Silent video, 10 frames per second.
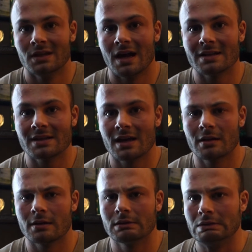That's kind
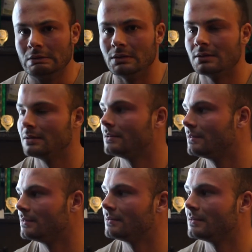of
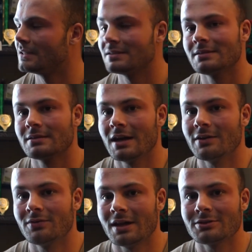that's
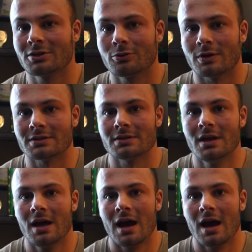a good question.